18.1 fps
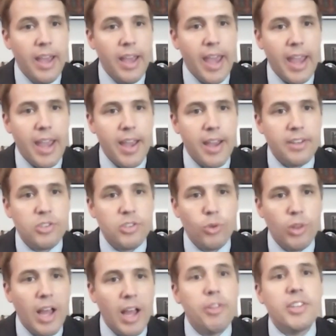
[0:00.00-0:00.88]
and to
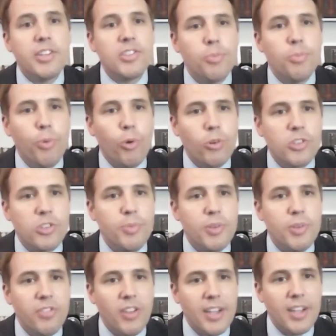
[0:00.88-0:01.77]
allow that support to be
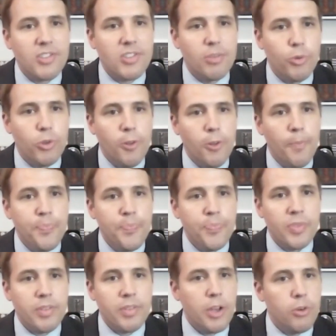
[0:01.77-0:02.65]
flexible,
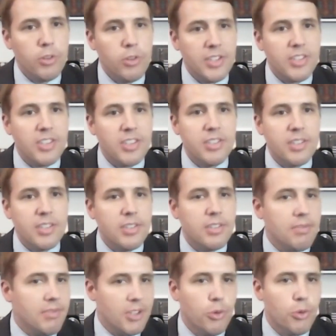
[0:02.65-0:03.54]
not only to
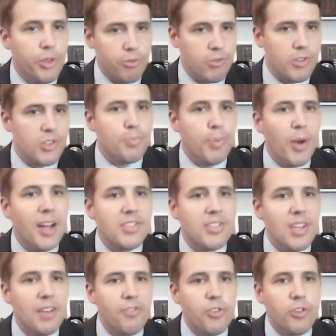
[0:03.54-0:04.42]
deal with the response
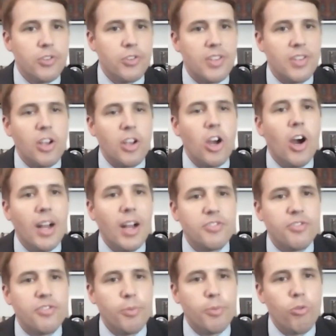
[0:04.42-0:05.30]
efforts and costs
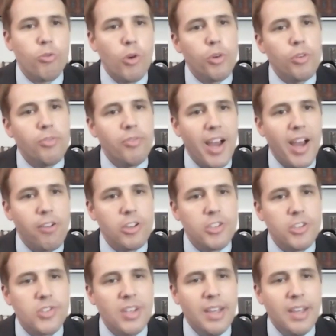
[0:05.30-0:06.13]
from coronavirus,